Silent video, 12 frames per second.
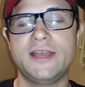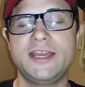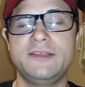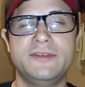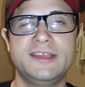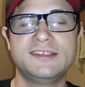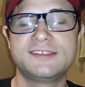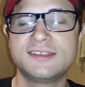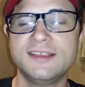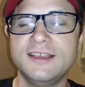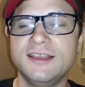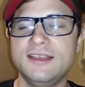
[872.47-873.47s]
Anyways,
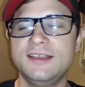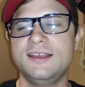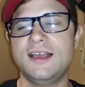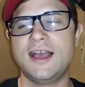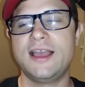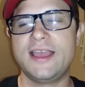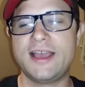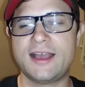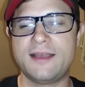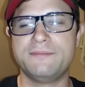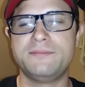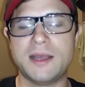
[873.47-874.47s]

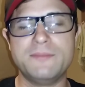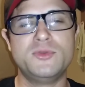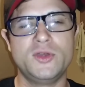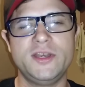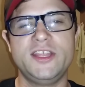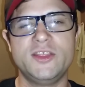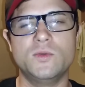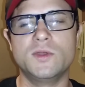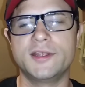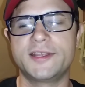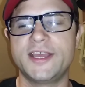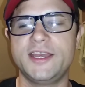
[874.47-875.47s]
I, I'm, I'm putting in the
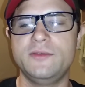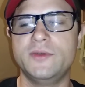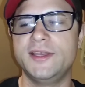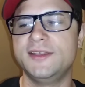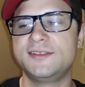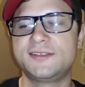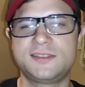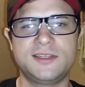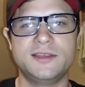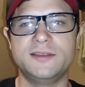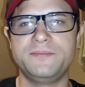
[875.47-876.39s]
work anyways to